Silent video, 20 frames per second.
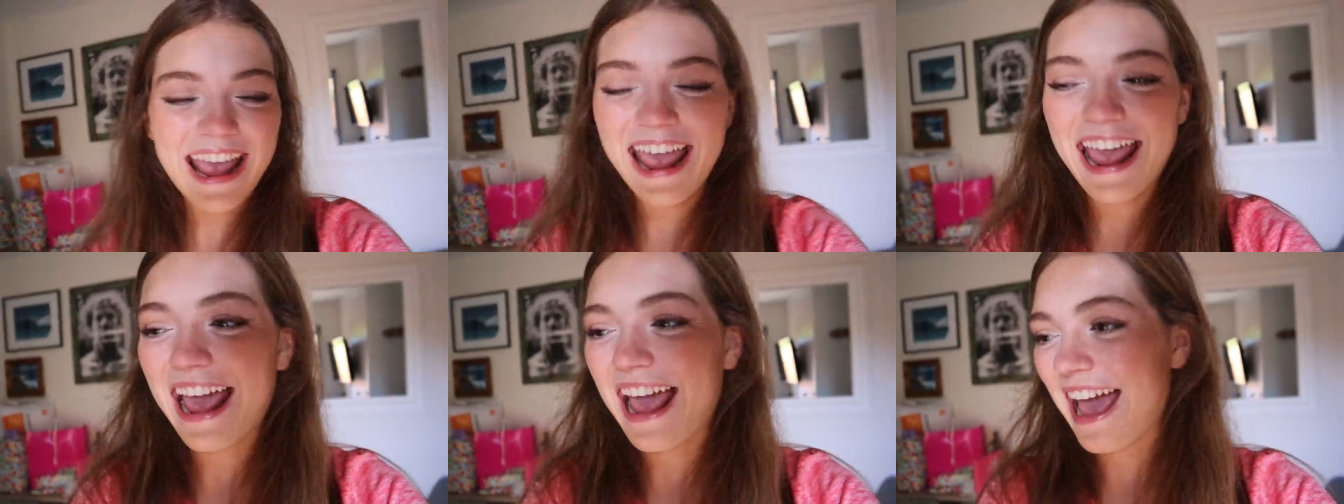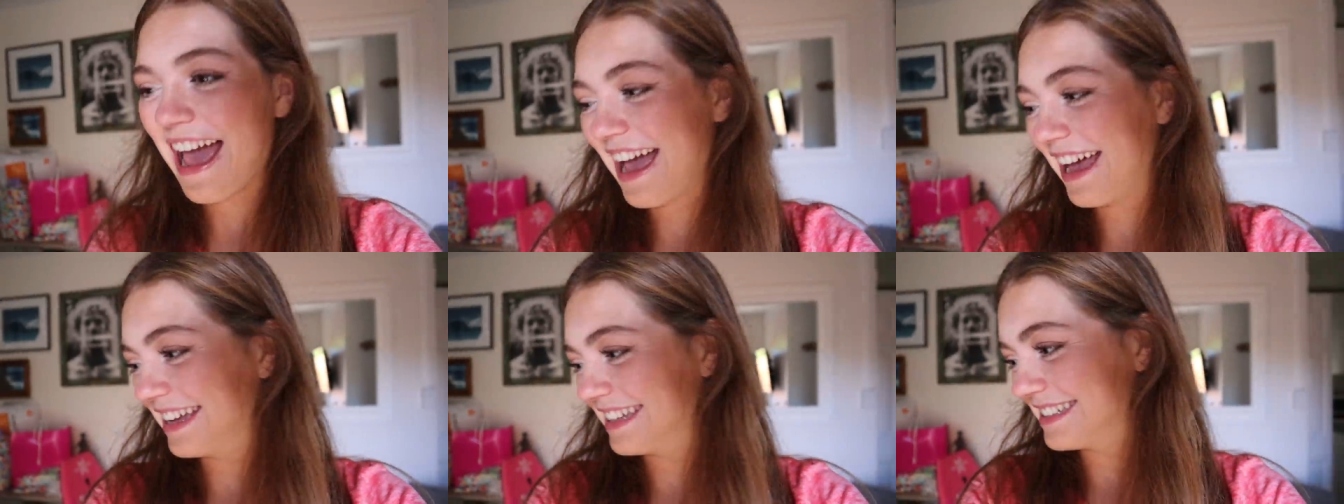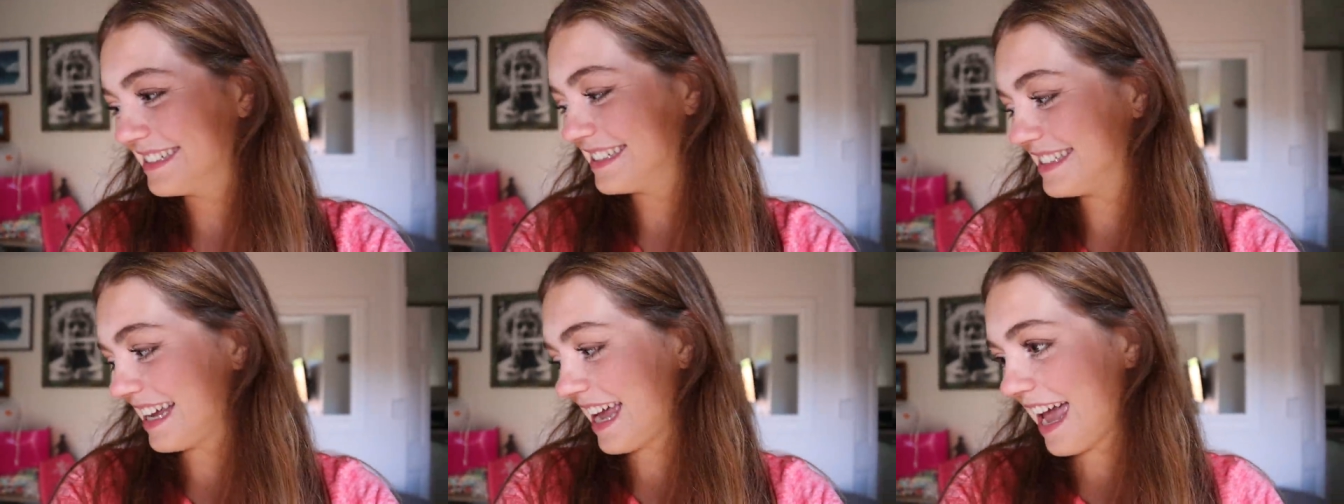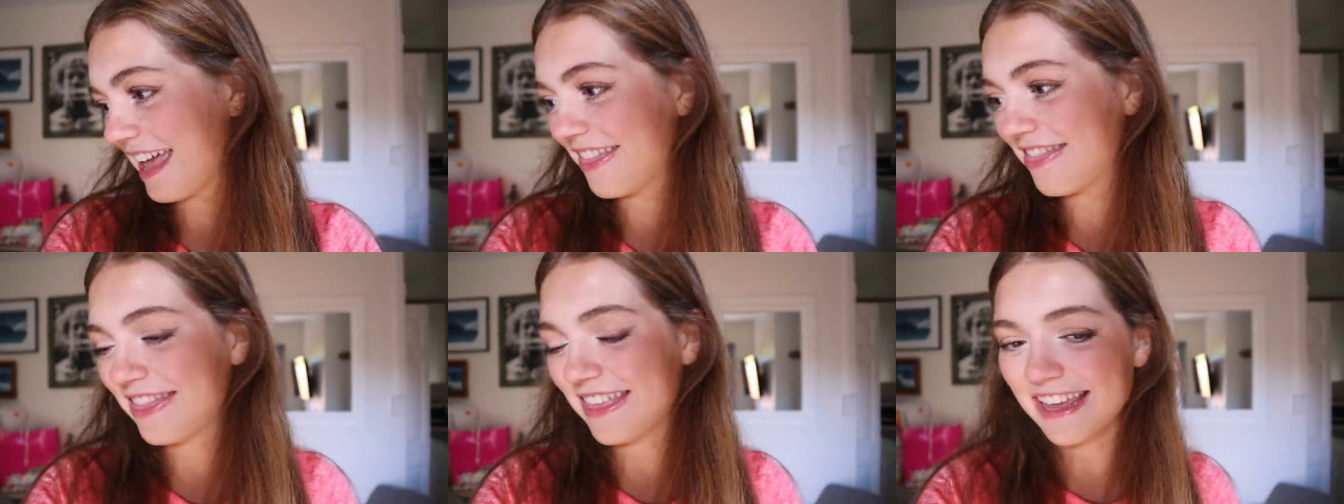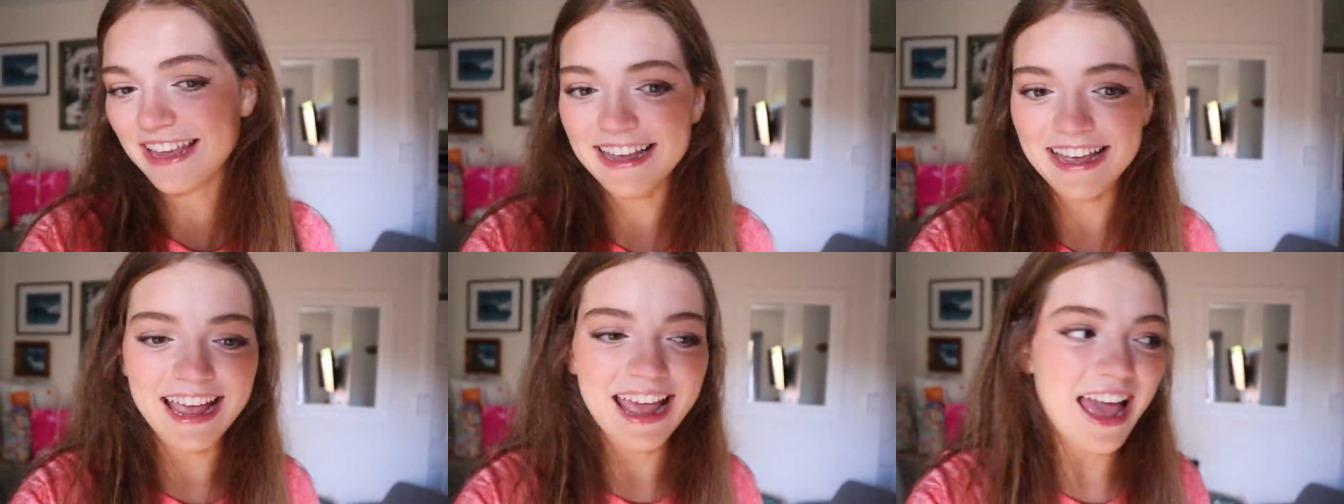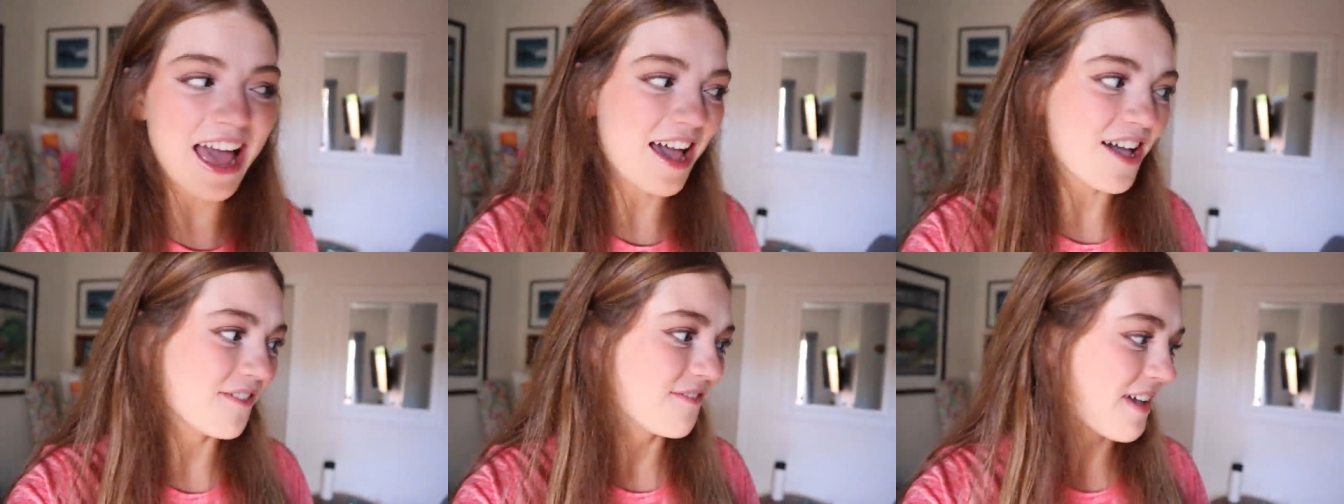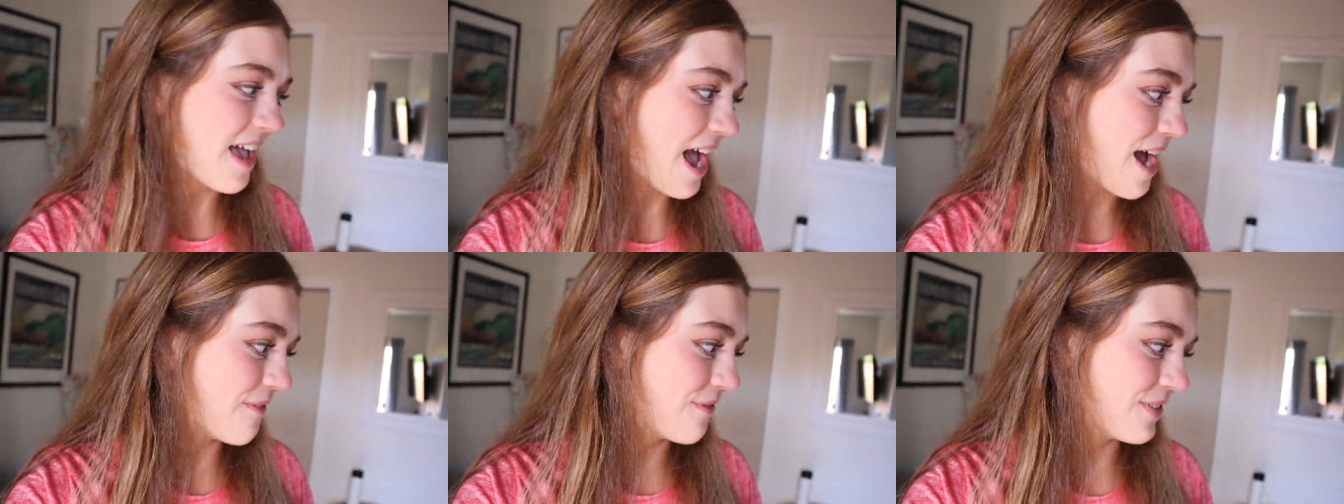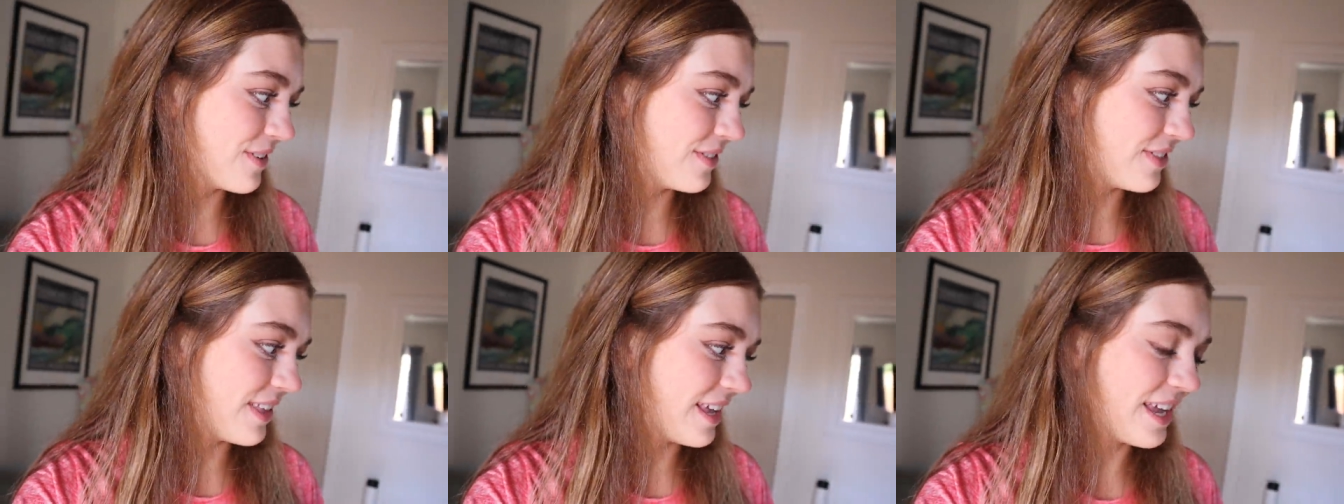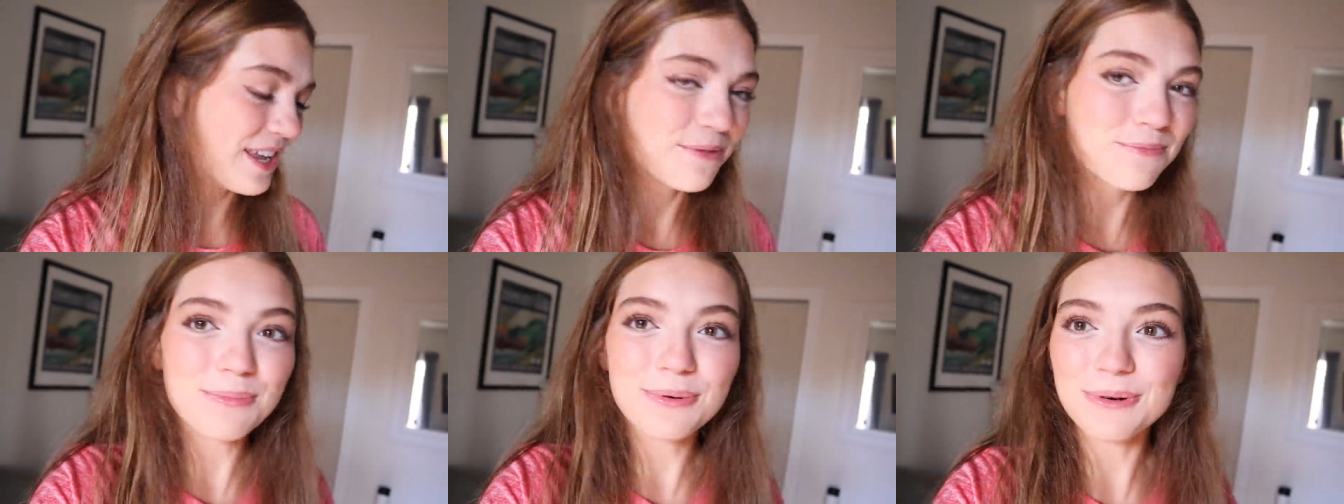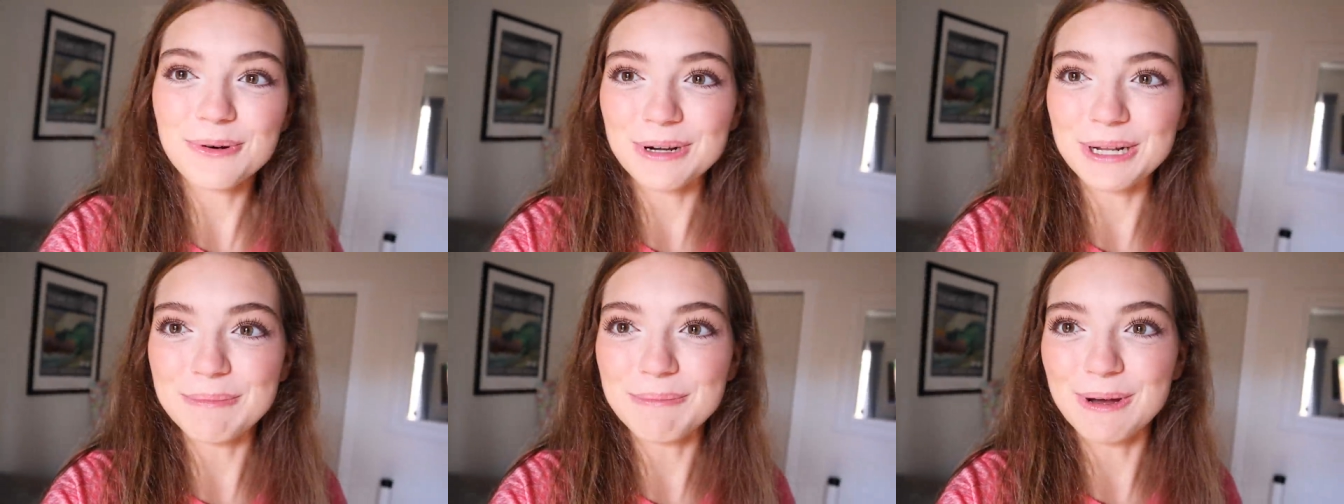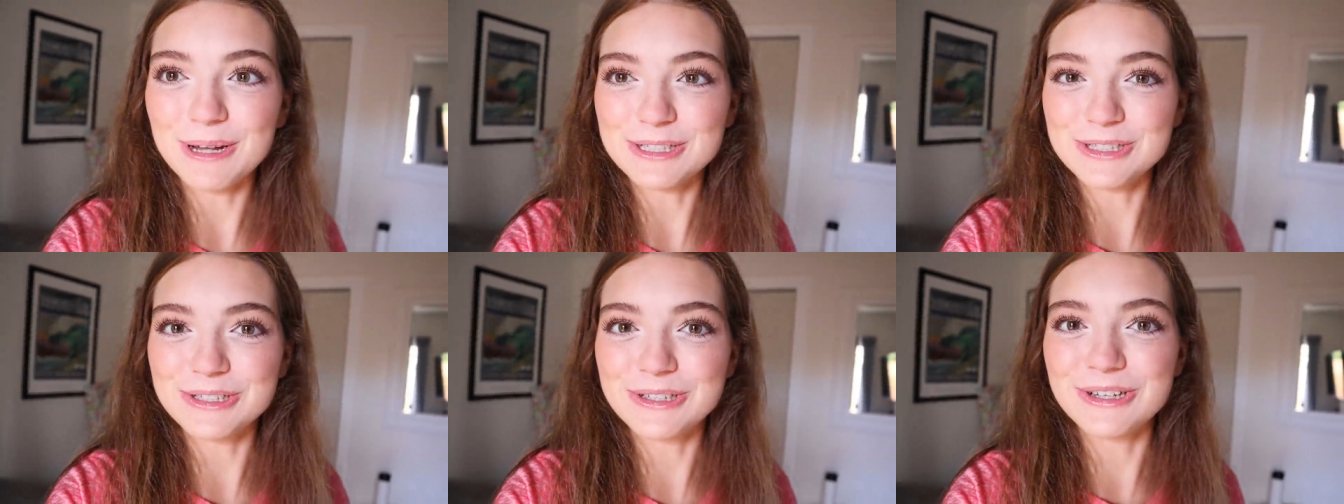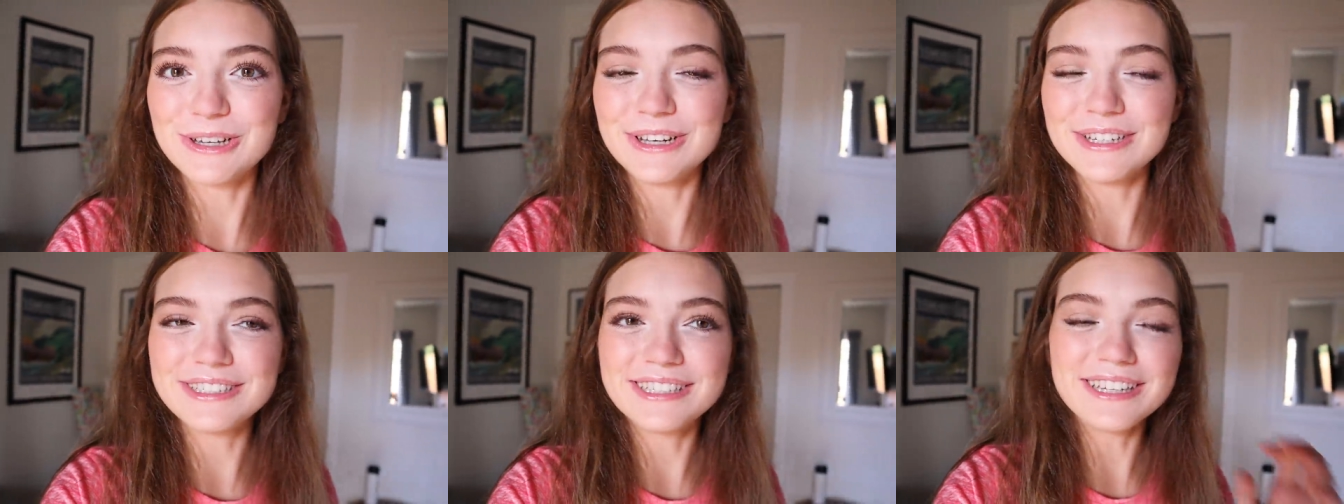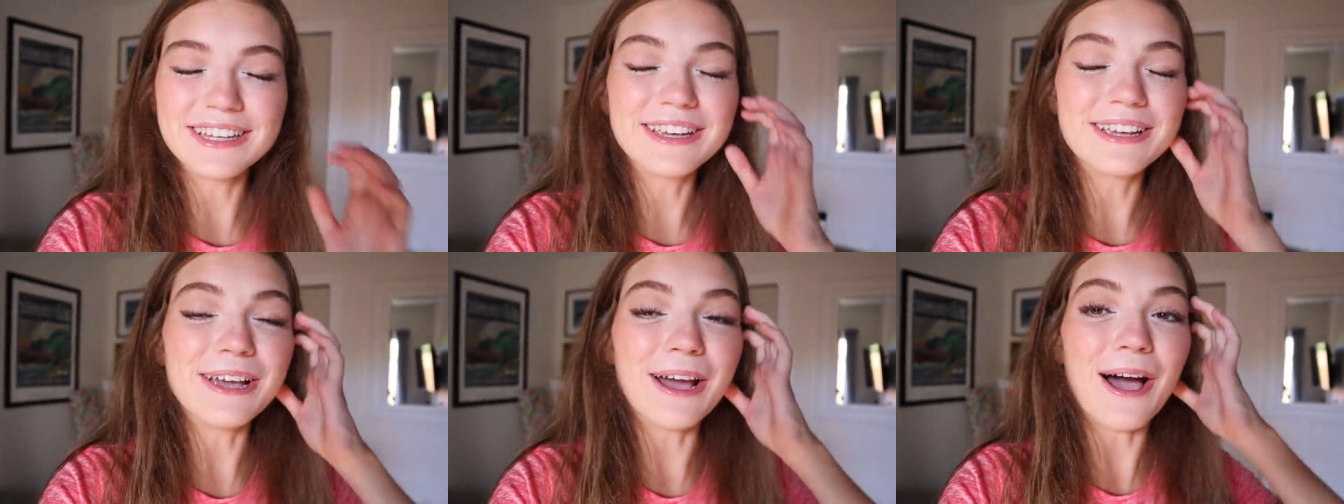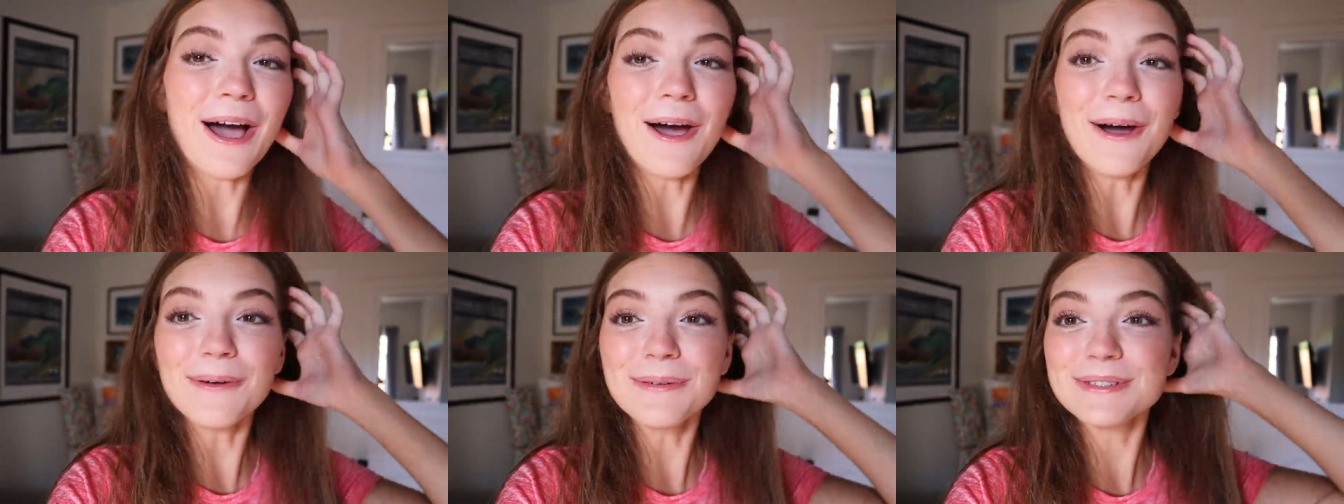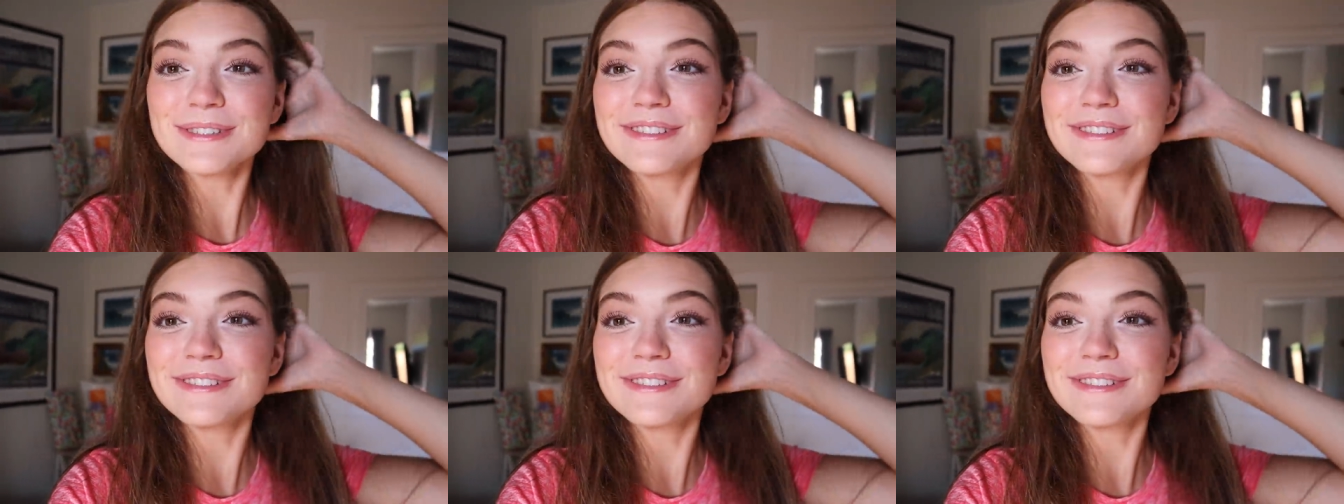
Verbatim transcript: and I think I have everything pretty much good to go.